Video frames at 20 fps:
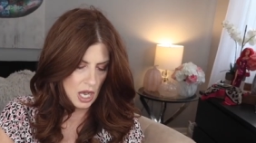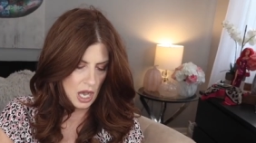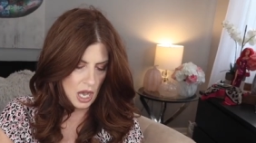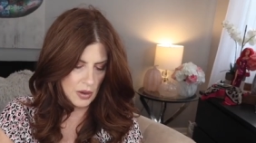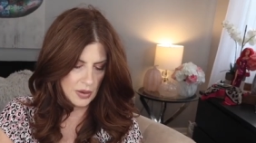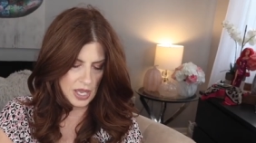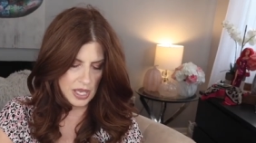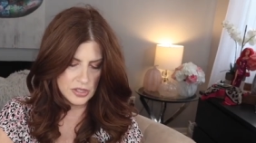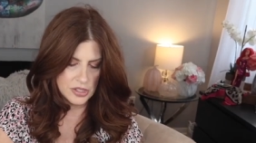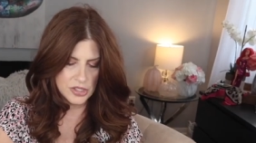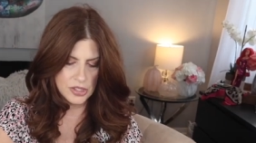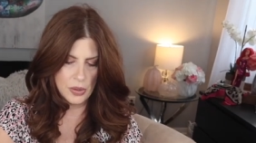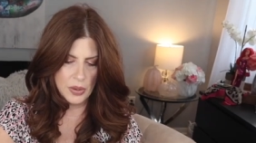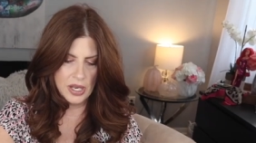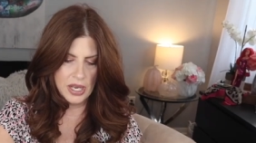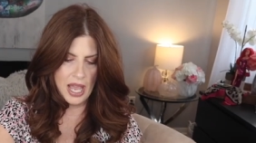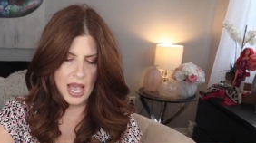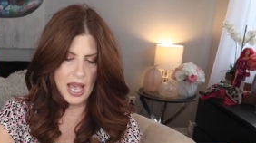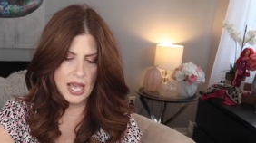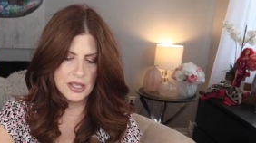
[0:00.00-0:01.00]
Okay, so
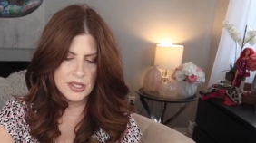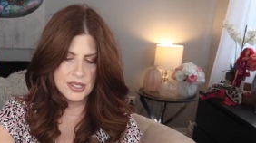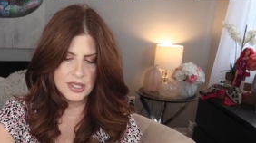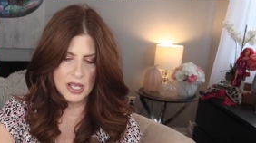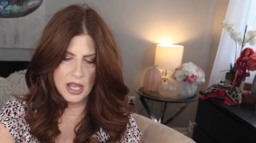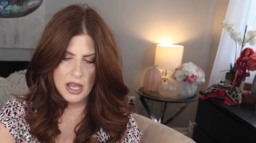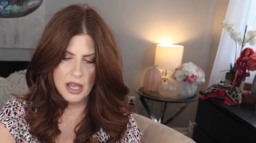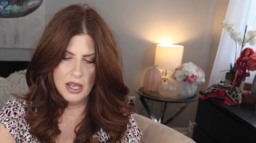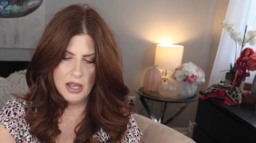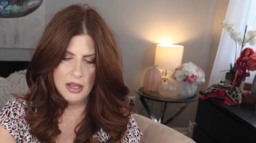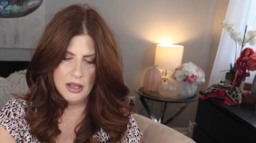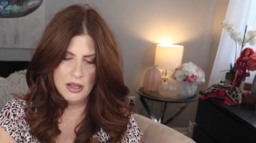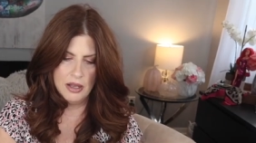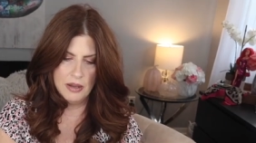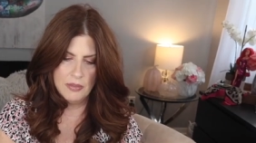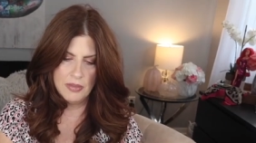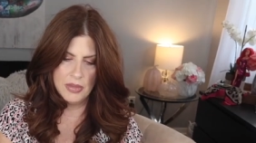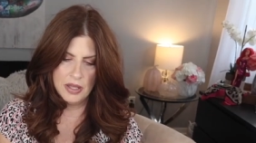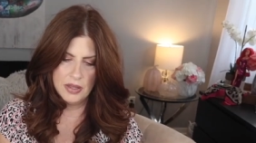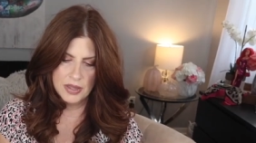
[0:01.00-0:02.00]
it
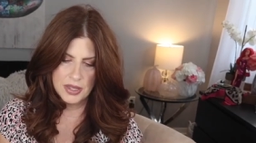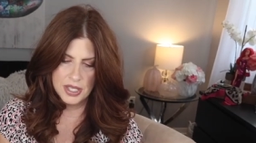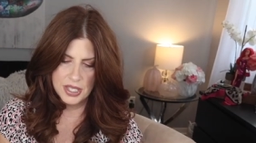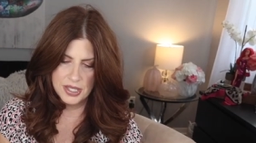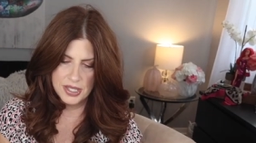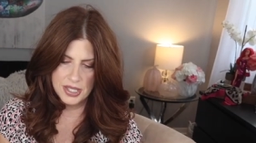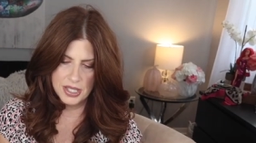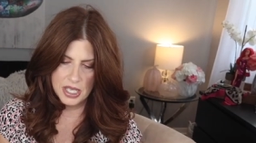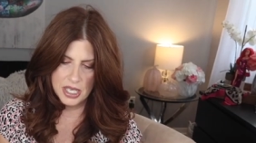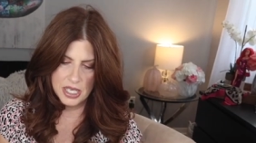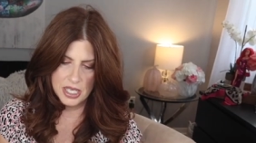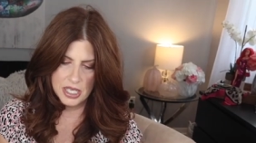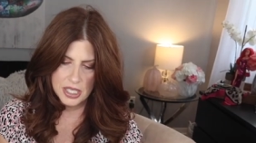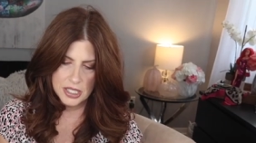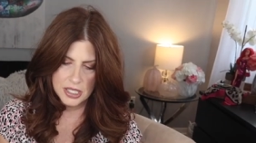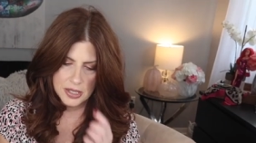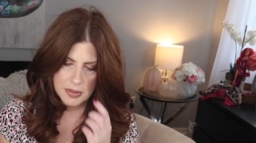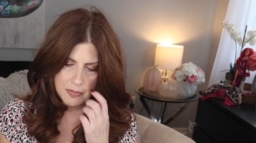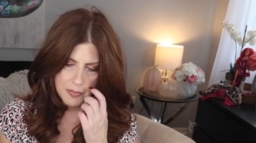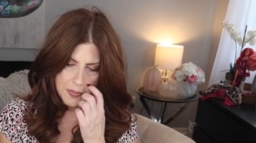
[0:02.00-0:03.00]
has, this
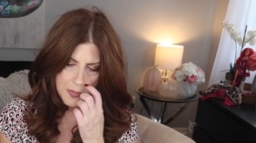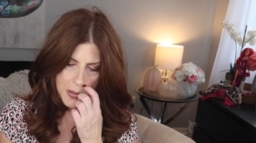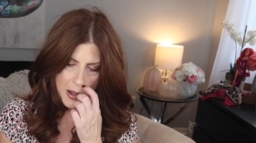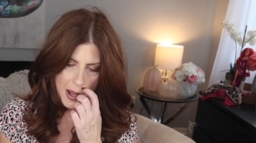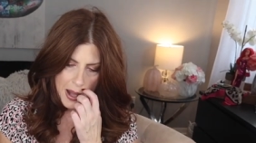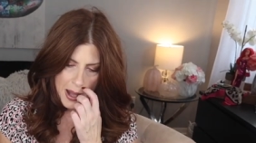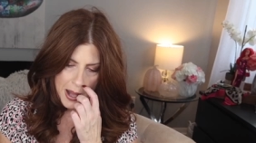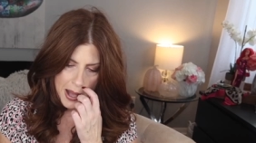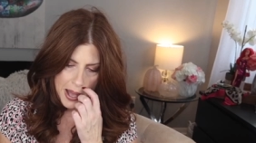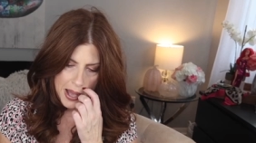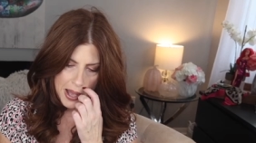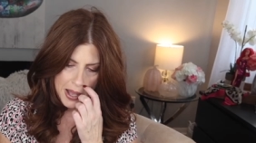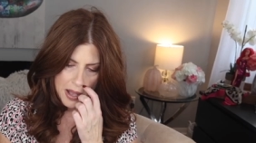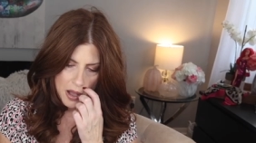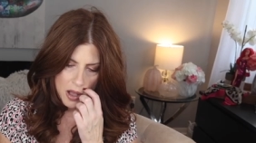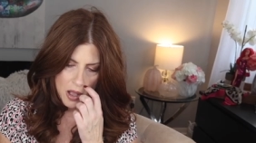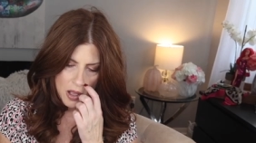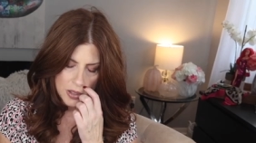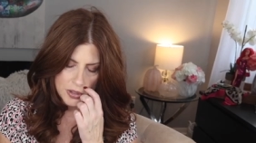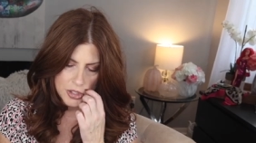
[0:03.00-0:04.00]
is
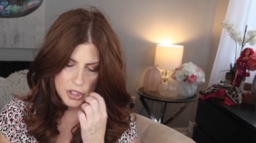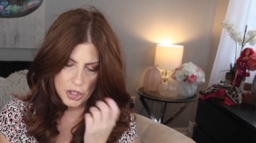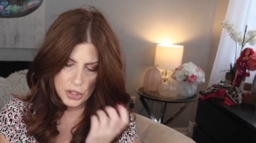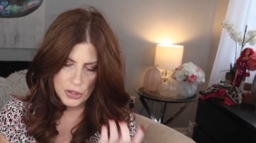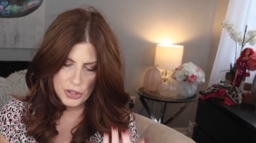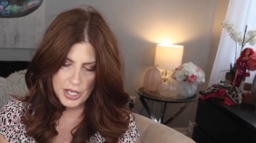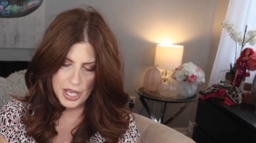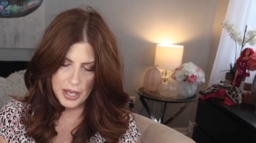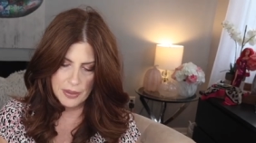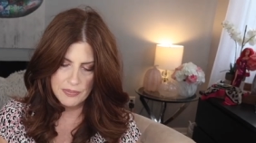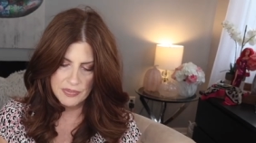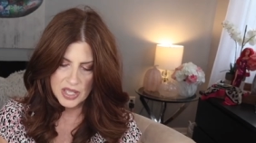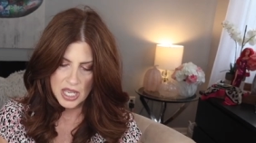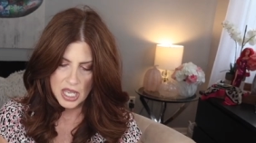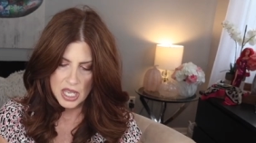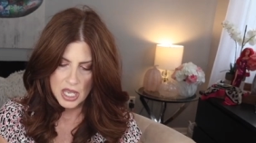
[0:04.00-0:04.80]
by Alterna.